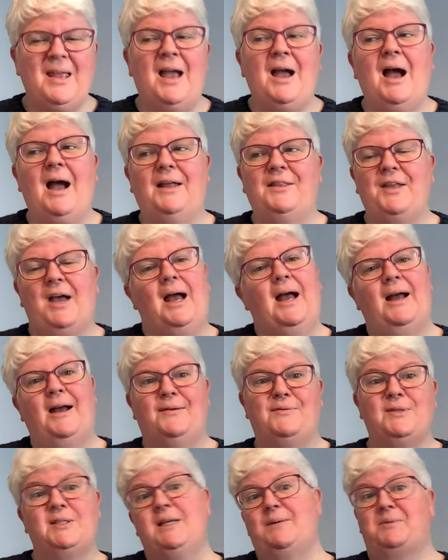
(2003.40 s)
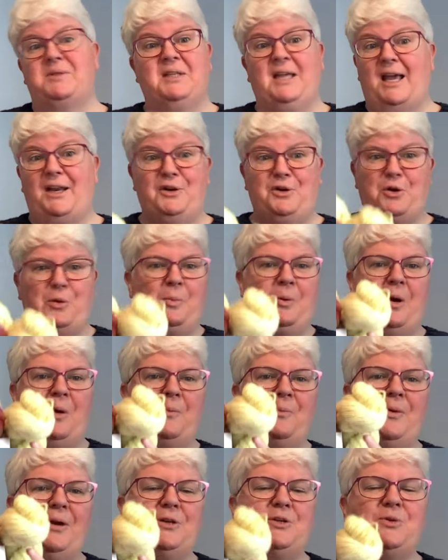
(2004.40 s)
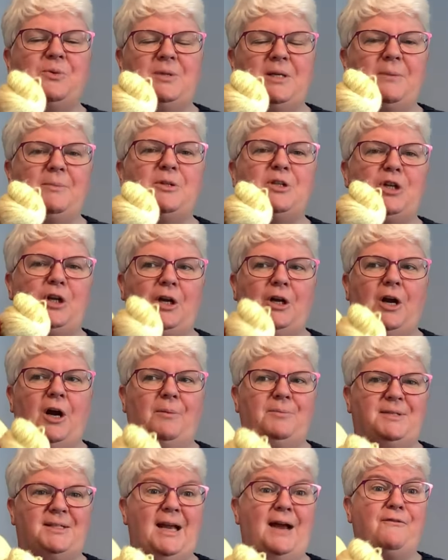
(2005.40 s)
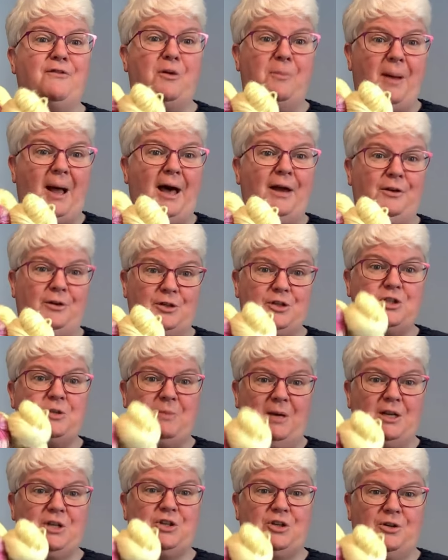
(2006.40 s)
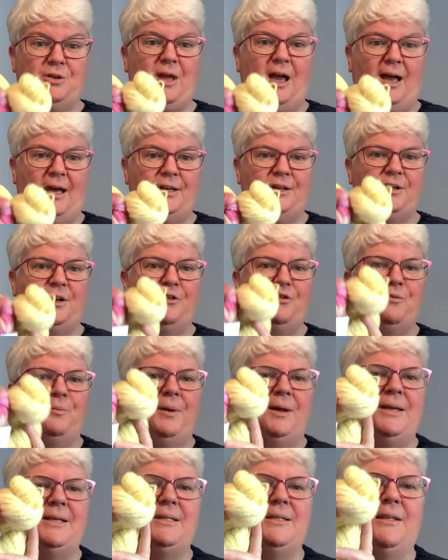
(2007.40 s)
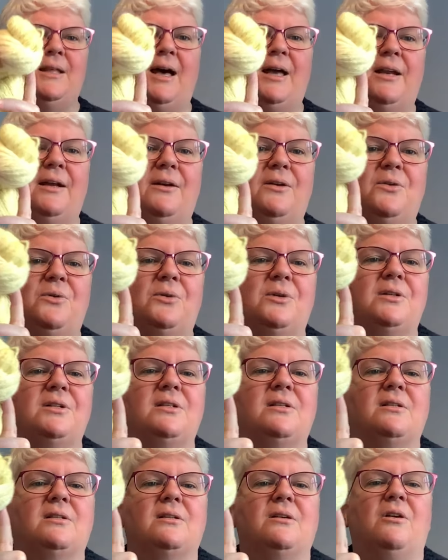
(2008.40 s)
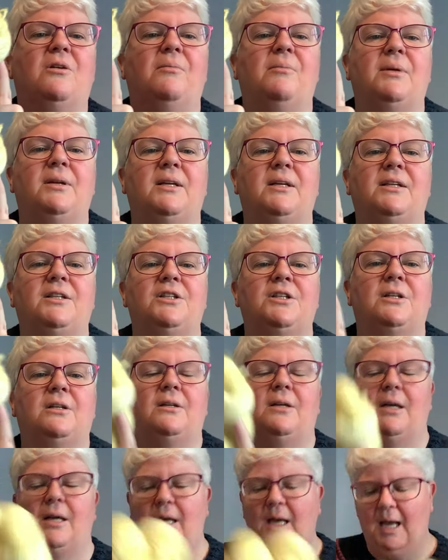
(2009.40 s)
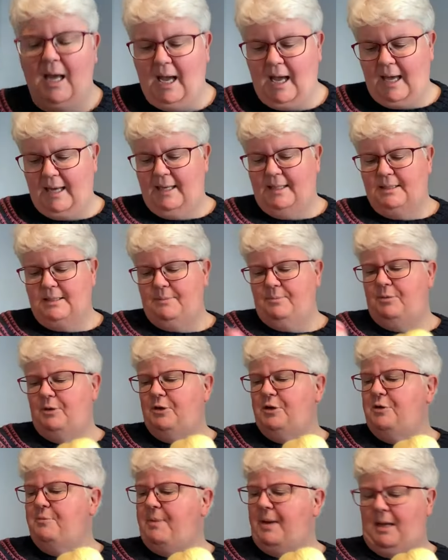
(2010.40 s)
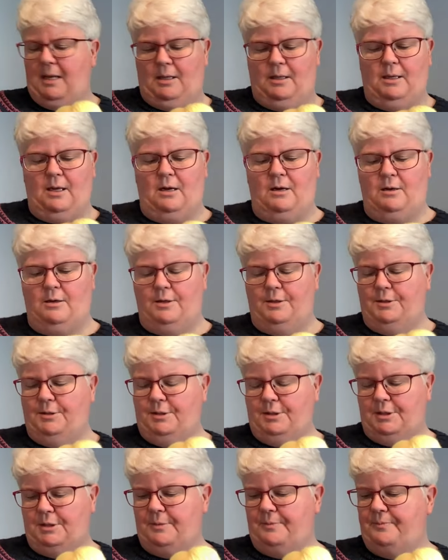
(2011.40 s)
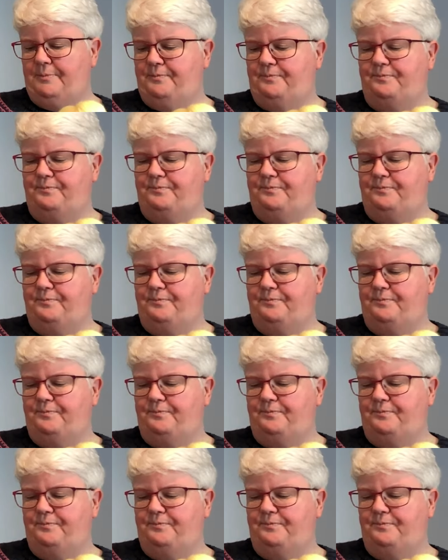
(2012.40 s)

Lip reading: and I was able to get it no problem there. So I was able to look up several patterns to make sure that I had enough. But isn't that a gorgeous combination? And it's Bluebell yarns.